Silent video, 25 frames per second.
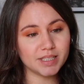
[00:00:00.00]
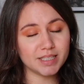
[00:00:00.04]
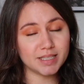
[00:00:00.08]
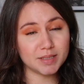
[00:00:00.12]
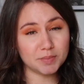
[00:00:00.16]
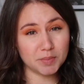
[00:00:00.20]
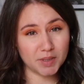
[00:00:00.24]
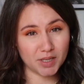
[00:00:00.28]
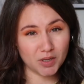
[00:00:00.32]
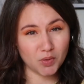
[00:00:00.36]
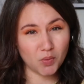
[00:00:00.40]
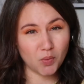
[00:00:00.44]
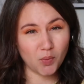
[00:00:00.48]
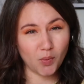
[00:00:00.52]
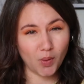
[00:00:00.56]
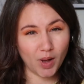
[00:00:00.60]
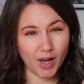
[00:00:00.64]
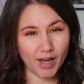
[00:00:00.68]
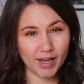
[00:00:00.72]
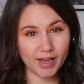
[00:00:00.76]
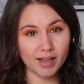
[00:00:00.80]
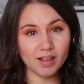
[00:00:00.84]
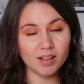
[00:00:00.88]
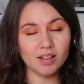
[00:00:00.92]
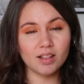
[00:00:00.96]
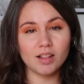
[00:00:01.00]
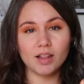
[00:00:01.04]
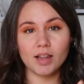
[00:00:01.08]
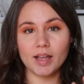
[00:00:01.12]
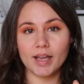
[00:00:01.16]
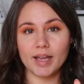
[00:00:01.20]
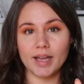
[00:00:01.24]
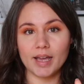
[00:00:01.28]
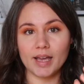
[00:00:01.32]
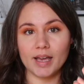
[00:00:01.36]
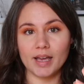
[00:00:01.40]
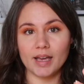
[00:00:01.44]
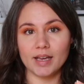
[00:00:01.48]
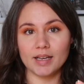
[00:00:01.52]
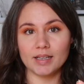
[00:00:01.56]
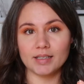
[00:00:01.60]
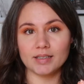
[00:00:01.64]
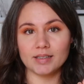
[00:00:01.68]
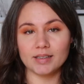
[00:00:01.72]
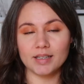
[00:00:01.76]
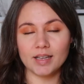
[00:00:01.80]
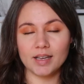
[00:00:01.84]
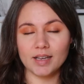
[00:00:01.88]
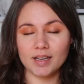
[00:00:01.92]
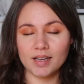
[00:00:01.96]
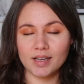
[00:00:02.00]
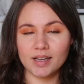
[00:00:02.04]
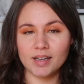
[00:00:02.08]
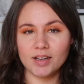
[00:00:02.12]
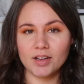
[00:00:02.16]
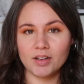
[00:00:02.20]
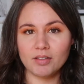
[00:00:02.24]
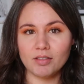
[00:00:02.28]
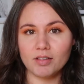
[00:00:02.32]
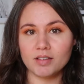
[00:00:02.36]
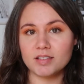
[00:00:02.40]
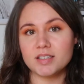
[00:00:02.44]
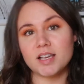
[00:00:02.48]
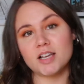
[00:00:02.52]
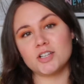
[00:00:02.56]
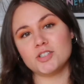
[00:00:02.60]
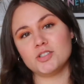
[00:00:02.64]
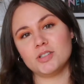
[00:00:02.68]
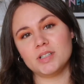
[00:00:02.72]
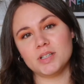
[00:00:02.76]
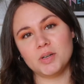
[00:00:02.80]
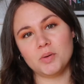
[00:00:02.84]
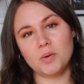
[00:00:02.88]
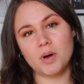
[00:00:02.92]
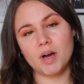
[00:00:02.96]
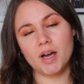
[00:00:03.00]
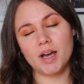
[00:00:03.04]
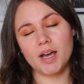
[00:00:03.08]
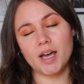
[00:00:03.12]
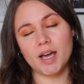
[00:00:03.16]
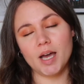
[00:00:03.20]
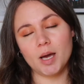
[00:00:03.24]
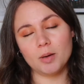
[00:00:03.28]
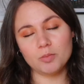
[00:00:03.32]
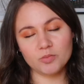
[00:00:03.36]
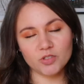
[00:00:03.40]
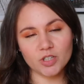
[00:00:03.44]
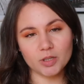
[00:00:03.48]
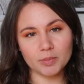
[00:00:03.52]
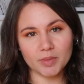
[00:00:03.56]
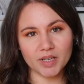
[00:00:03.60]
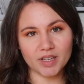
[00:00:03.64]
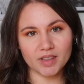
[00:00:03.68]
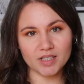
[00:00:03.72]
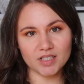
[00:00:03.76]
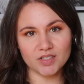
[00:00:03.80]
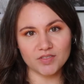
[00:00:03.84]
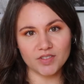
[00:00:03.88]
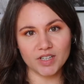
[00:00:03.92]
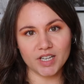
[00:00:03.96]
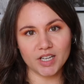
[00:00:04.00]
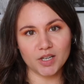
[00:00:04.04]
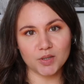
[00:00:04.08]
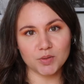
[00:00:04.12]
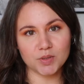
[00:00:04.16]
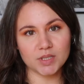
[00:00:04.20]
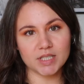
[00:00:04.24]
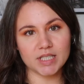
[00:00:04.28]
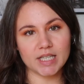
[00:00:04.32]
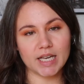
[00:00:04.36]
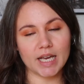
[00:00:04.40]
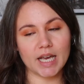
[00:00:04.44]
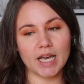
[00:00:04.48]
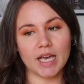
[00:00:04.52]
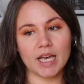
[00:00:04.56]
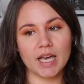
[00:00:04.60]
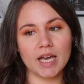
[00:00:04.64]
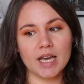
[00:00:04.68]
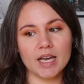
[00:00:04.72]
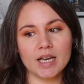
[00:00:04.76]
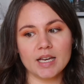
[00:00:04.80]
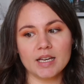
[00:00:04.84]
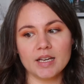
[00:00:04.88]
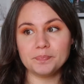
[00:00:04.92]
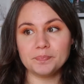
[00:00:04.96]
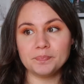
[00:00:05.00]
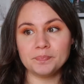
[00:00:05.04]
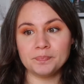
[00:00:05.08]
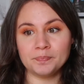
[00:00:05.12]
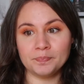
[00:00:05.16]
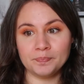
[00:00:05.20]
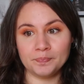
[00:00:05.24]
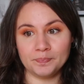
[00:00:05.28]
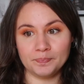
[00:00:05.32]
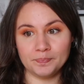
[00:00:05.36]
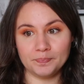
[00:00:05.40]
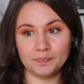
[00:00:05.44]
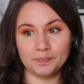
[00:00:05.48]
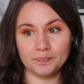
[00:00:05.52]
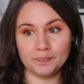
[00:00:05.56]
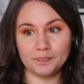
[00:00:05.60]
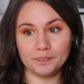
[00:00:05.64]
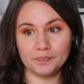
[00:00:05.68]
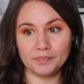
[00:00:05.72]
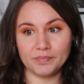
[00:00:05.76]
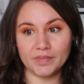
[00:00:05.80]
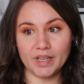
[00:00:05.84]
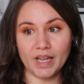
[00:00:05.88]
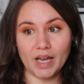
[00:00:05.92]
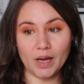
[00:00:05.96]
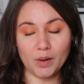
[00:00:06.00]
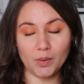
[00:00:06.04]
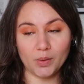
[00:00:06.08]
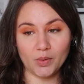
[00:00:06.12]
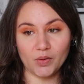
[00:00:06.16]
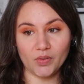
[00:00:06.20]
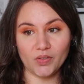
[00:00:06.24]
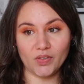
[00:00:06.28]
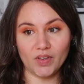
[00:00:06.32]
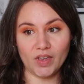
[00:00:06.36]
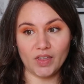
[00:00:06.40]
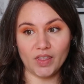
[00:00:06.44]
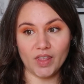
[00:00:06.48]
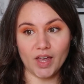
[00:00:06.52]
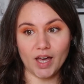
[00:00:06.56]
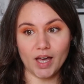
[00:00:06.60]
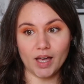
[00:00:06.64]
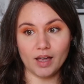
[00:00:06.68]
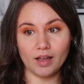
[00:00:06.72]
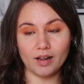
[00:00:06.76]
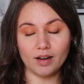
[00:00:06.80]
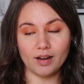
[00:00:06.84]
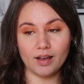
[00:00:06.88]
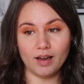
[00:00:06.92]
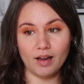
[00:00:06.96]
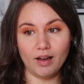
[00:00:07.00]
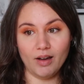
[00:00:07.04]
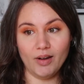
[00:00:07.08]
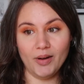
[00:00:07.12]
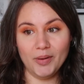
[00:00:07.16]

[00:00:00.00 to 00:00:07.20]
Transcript: It's been a while and that's actually why I'm filming this video today. How to say that?